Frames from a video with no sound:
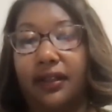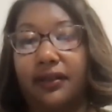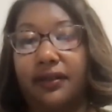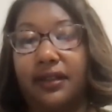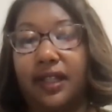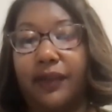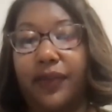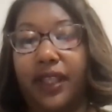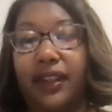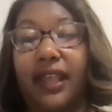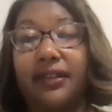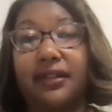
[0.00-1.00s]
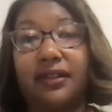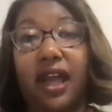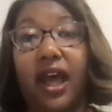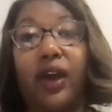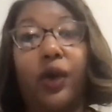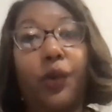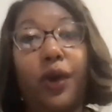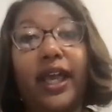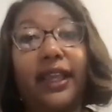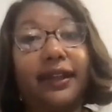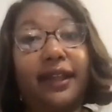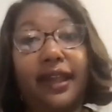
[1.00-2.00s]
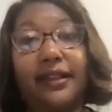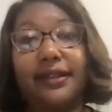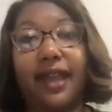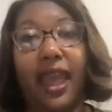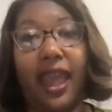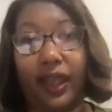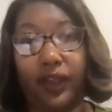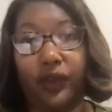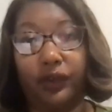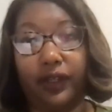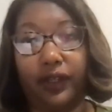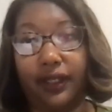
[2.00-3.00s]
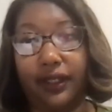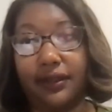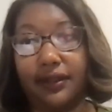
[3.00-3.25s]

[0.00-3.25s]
something that's not quite as accurate.